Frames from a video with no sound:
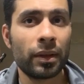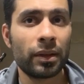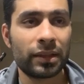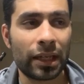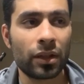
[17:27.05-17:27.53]

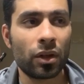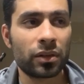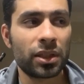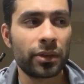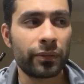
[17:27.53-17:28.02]
Danny
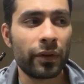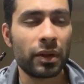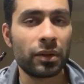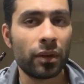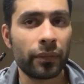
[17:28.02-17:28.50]
Garcia is very
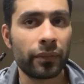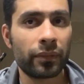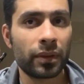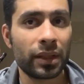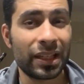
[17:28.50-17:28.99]
tough.
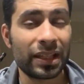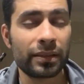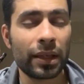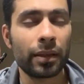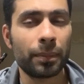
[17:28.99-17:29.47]
He can
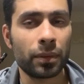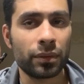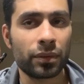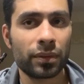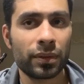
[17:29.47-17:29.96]
take a
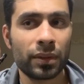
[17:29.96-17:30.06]
punch.